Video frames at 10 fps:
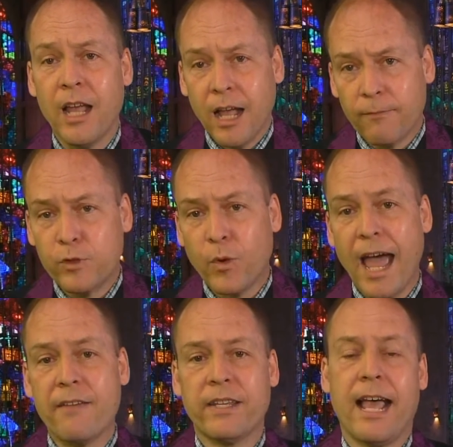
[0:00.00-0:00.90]
of
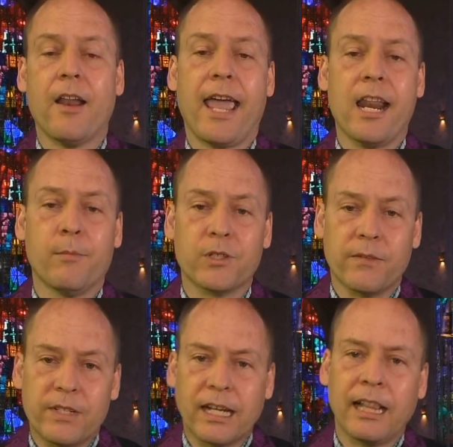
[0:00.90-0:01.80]
driving out animals,
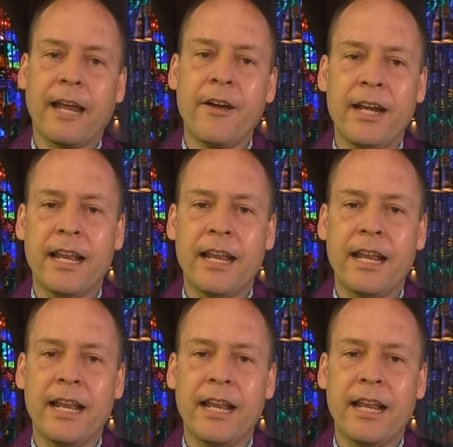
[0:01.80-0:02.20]
of declaring